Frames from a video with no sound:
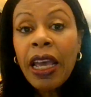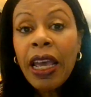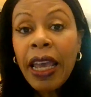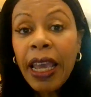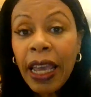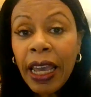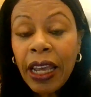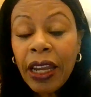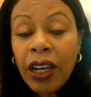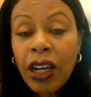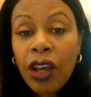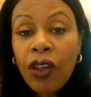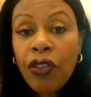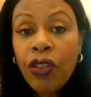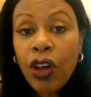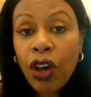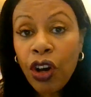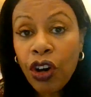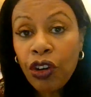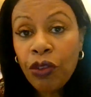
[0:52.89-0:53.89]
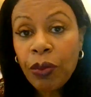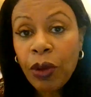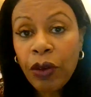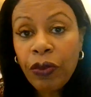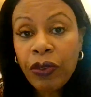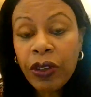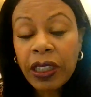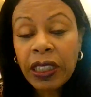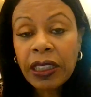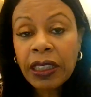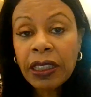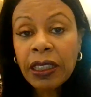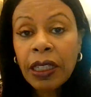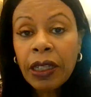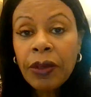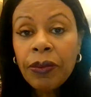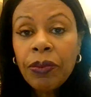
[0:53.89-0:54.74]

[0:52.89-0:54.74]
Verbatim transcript: in the Home Office.